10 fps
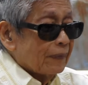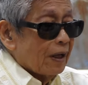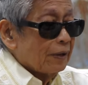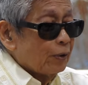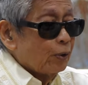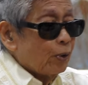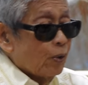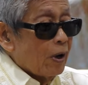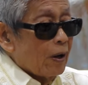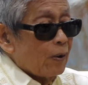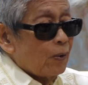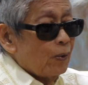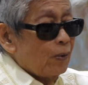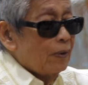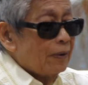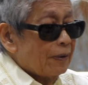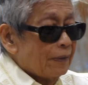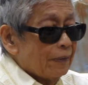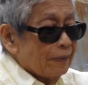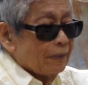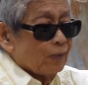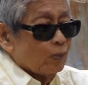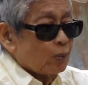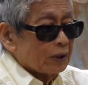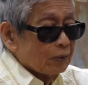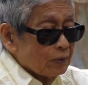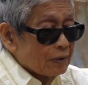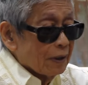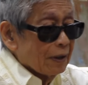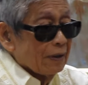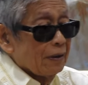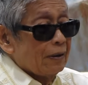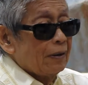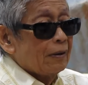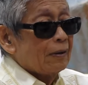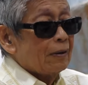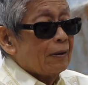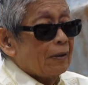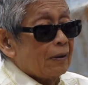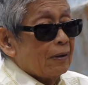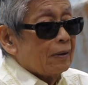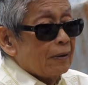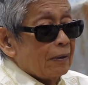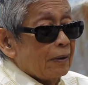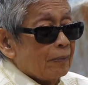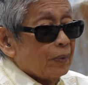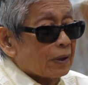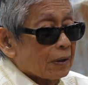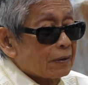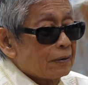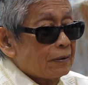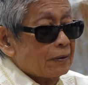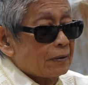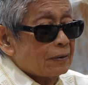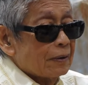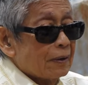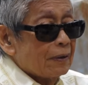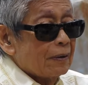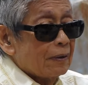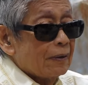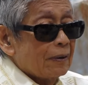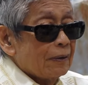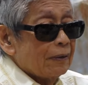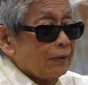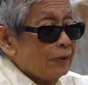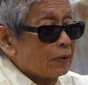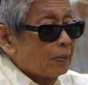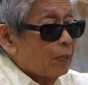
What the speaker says: I don't know how what to say because your